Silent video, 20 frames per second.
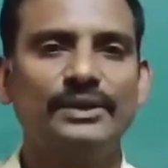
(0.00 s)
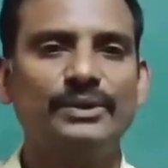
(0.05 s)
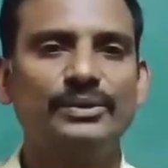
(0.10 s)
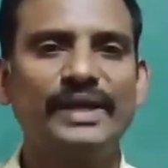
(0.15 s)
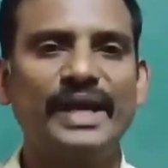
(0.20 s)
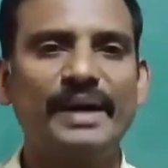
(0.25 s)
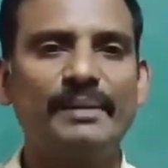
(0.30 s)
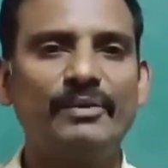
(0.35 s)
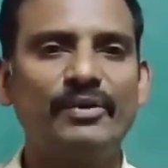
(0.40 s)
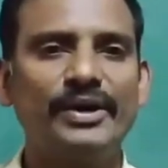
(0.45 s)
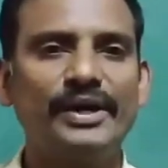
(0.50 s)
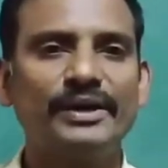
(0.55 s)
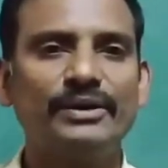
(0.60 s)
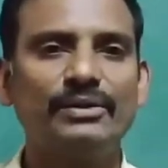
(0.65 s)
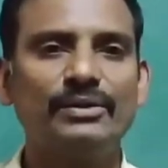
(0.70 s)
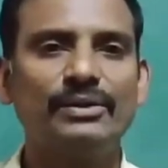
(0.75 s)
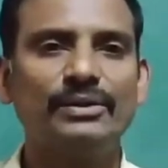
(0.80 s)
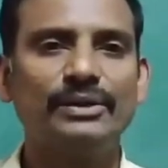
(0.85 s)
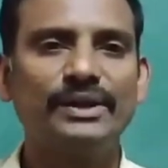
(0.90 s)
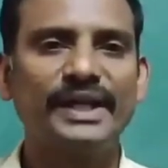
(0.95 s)
Today I am
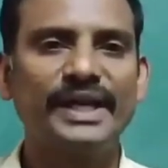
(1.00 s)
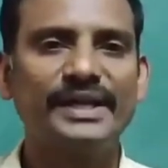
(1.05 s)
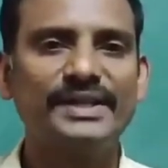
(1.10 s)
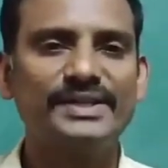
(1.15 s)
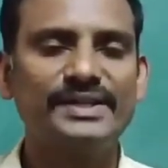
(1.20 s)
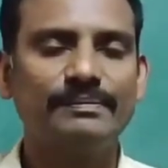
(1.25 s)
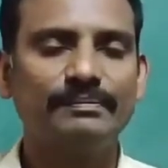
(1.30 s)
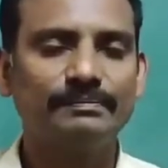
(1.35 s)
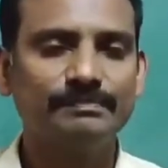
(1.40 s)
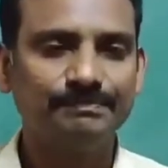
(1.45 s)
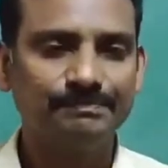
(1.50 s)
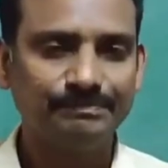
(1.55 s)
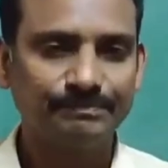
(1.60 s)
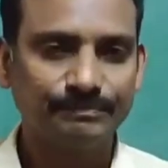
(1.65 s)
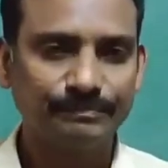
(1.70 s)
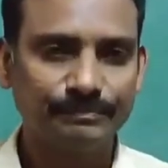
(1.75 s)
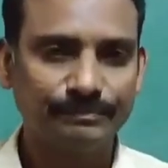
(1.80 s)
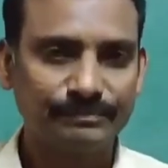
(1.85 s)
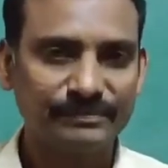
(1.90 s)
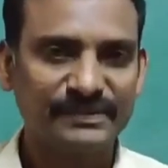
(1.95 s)
going to
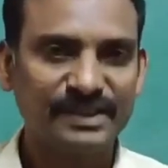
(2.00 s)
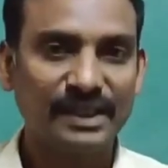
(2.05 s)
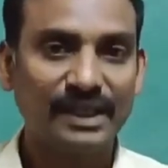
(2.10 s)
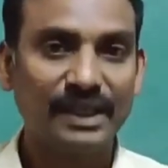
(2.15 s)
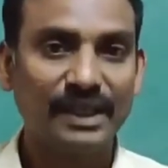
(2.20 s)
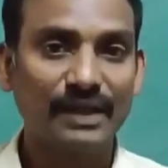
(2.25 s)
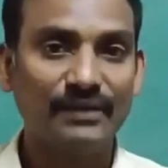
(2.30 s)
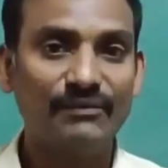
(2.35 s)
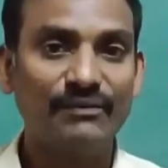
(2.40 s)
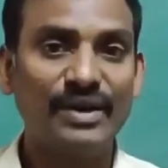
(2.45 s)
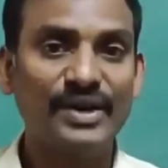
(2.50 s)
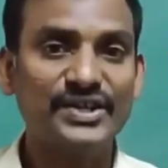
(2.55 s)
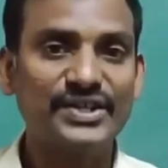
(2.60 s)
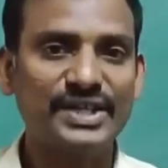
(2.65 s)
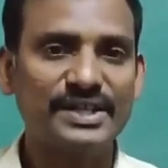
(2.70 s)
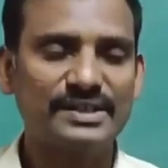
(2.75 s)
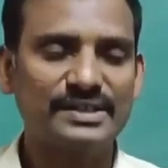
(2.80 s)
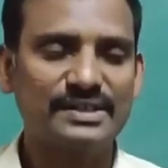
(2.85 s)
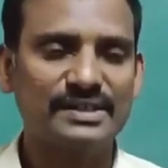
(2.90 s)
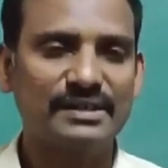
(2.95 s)
teach
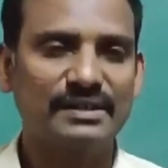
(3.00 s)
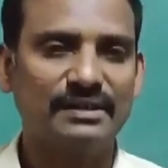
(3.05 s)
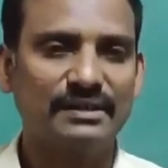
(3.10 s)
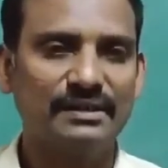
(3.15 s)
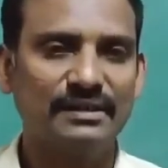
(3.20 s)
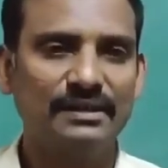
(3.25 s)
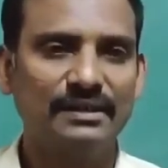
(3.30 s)
functions.